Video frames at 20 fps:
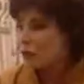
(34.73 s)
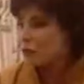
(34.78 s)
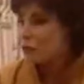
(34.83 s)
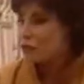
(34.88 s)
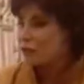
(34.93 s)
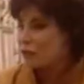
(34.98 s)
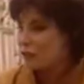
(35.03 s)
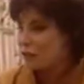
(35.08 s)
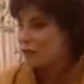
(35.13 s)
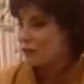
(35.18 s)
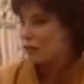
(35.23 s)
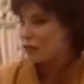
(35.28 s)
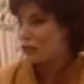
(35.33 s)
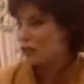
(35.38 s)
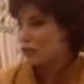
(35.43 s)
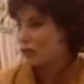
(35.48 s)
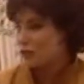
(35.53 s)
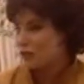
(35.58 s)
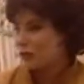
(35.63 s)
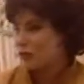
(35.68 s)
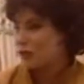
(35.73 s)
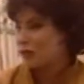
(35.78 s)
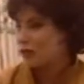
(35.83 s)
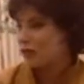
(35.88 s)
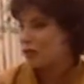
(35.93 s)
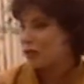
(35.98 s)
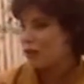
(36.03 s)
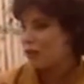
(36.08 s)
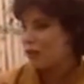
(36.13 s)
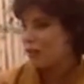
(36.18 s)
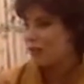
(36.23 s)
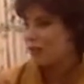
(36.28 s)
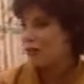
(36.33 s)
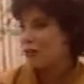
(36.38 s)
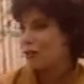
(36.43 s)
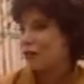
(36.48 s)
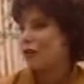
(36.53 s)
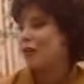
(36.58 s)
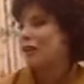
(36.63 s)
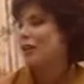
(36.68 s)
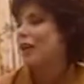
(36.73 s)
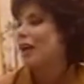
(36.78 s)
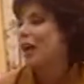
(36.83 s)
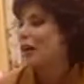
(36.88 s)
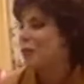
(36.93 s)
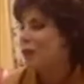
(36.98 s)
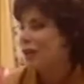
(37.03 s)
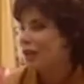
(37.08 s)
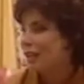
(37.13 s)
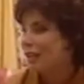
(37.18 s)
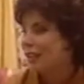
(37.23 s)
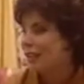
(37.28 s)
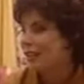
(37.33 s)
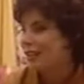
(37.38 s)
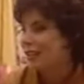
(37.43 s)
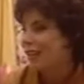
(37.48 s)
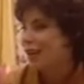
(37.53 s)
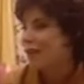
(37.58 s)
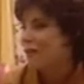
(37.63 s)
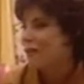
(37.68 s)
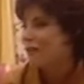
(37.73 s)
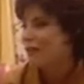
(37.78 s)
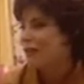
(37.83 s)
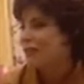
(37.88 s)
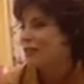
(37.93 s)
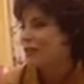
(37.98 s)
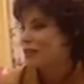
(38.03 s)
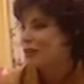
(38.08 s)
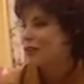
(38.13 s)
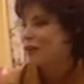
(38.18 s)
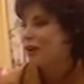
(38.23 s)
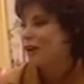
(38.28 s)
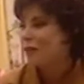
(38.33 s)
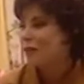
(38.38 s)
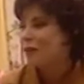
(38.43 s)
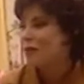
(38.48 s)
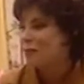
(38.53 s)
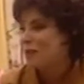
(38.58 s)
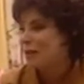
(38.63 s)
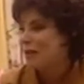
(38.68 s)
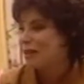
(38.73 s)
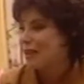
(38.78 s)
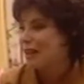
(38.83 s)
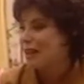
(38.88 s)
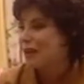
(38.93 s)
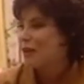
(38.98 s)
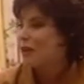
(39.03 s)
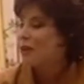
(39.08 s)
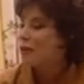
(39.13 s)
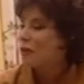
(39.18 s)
first TV shows that you saw and you thought, yeah, I want to get into that one. You know, I want to be that.